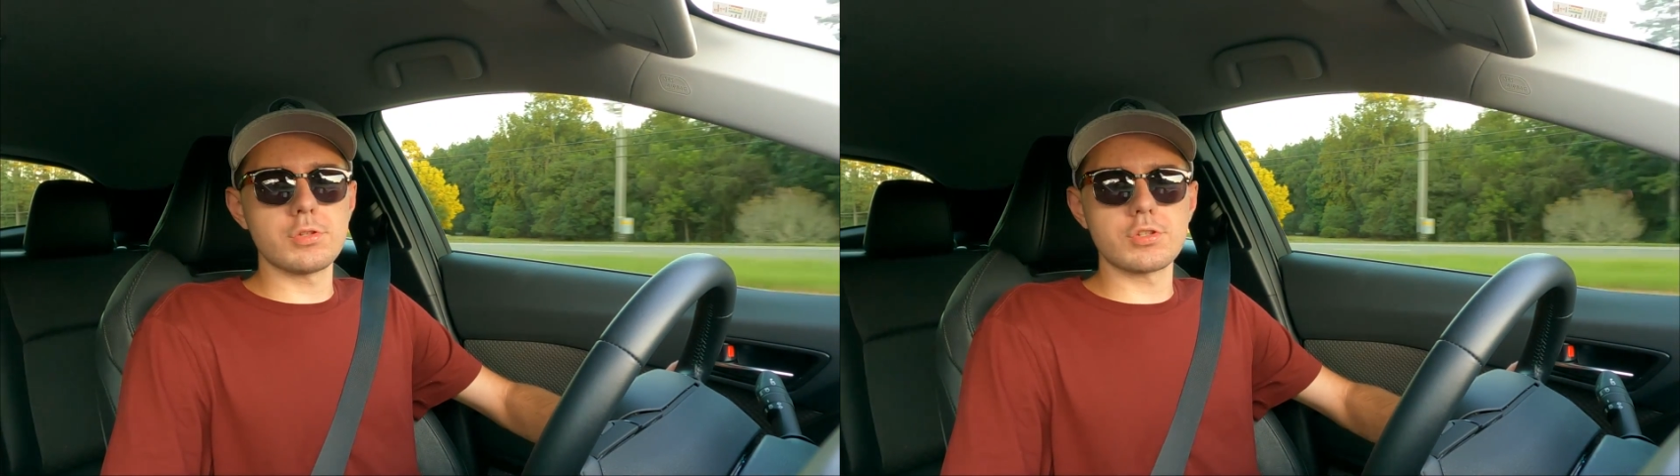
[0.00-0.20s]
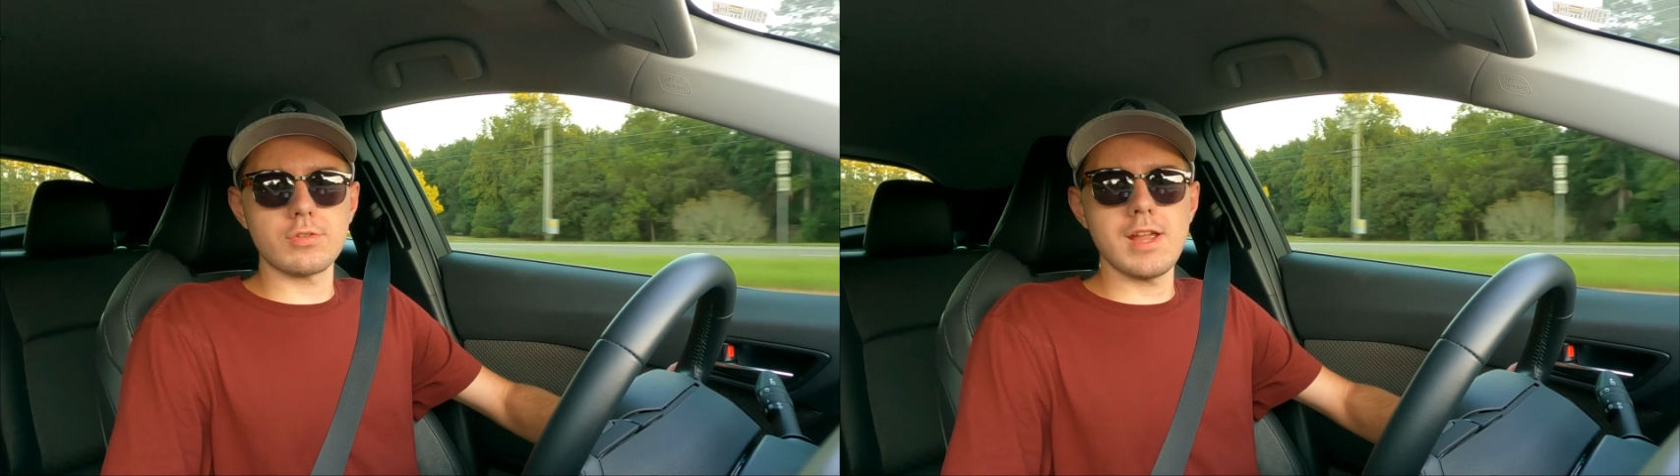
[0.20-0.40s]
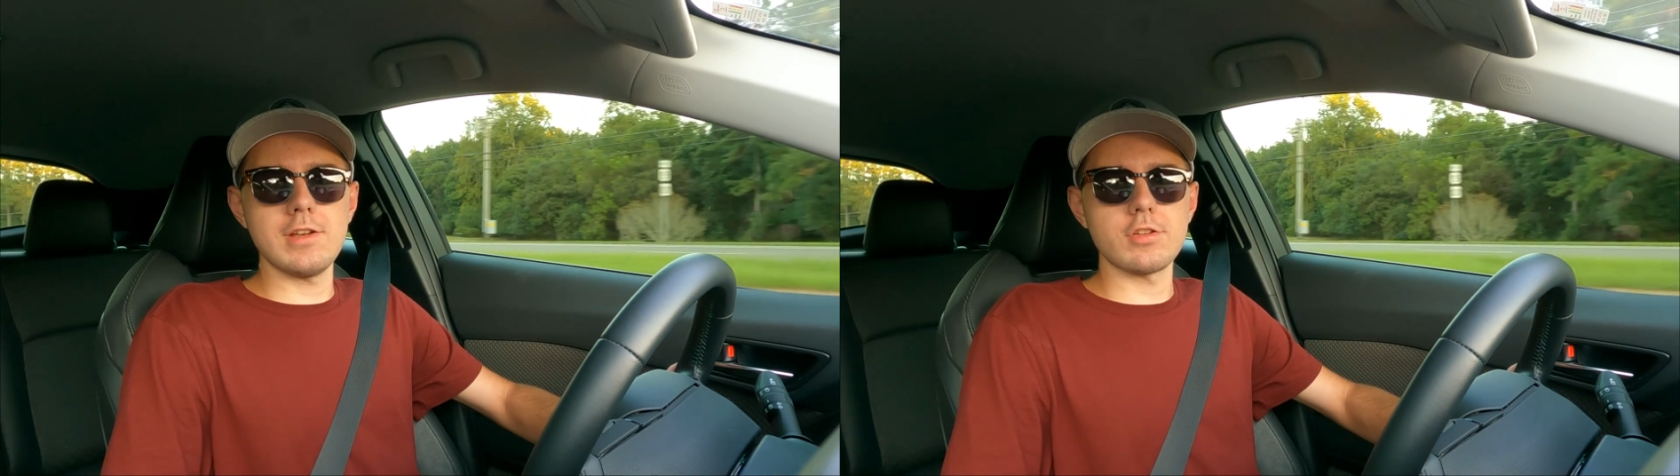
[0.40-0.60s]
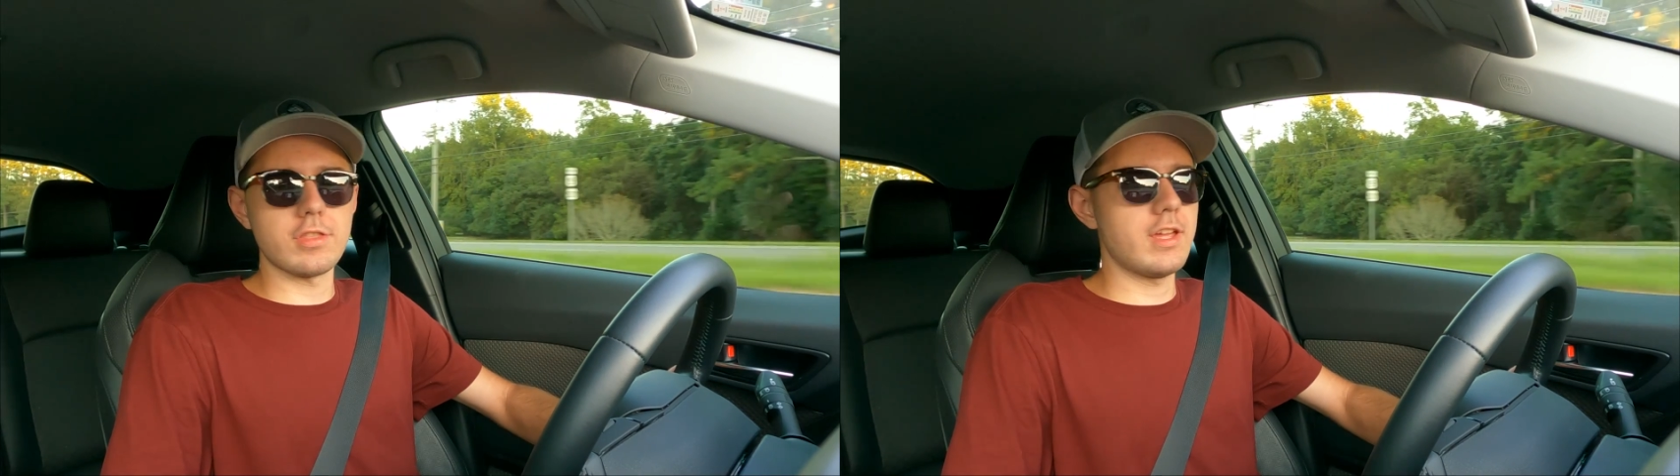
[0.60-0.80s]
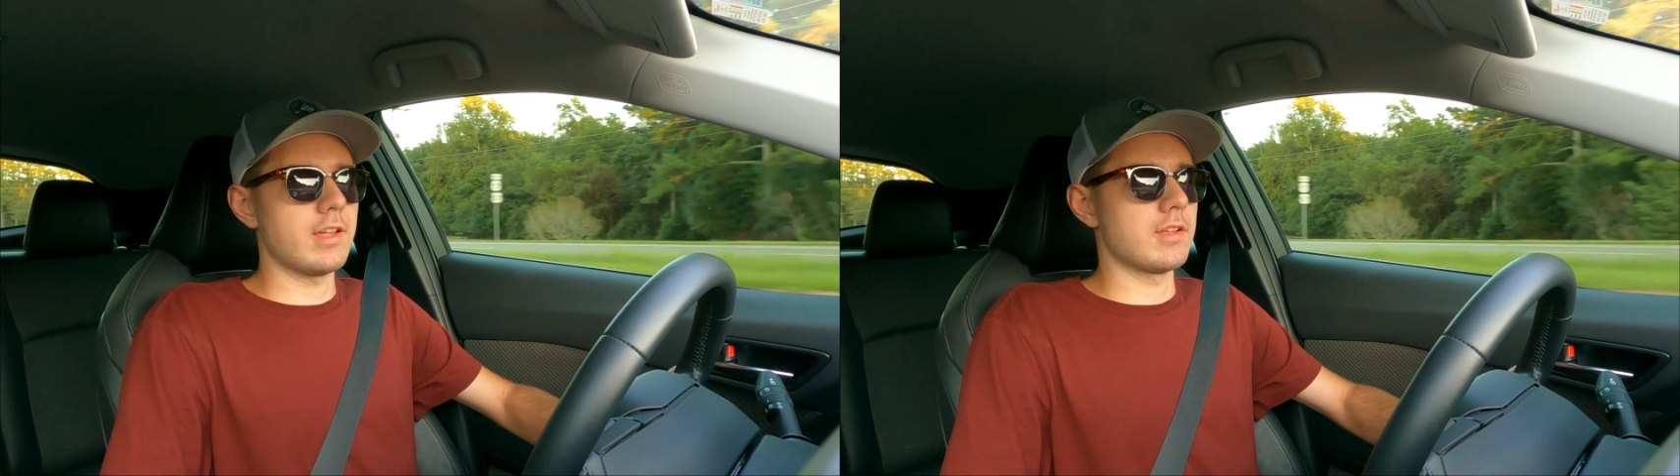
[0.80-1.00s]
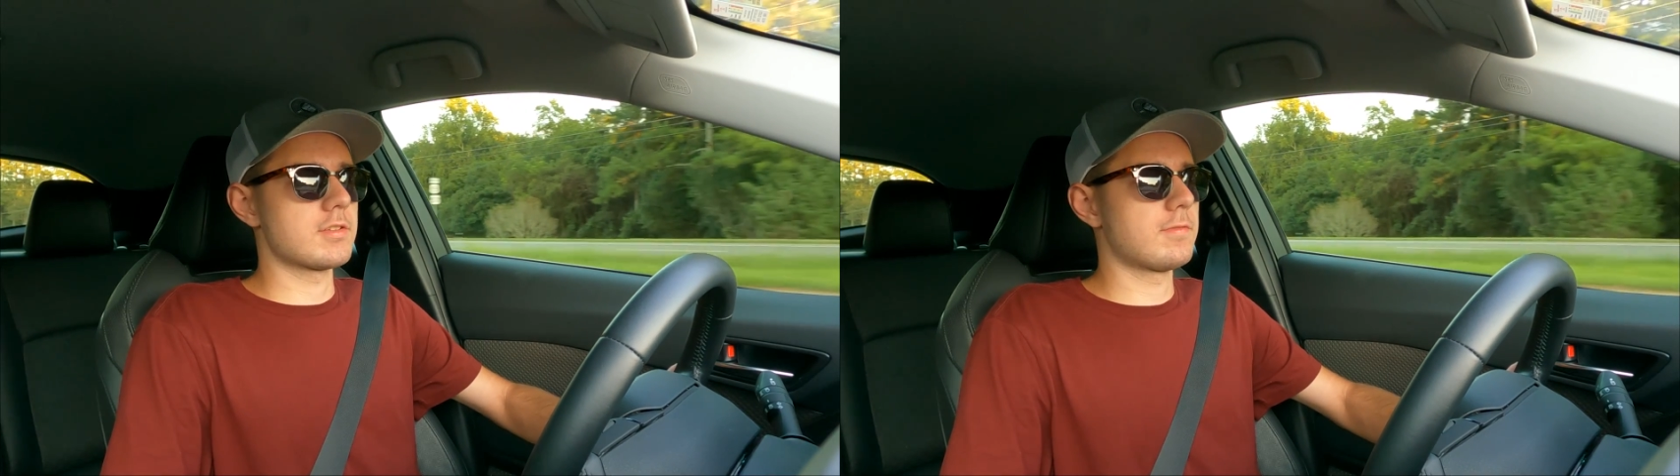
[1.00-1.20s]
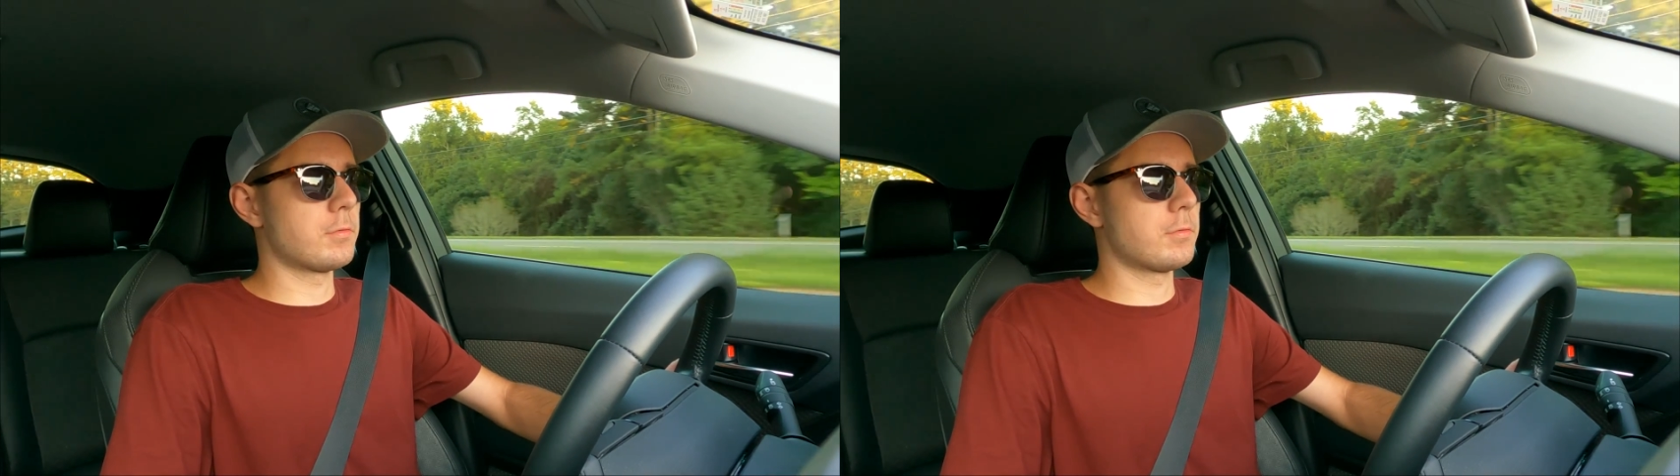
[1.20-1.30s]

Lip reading: strange things.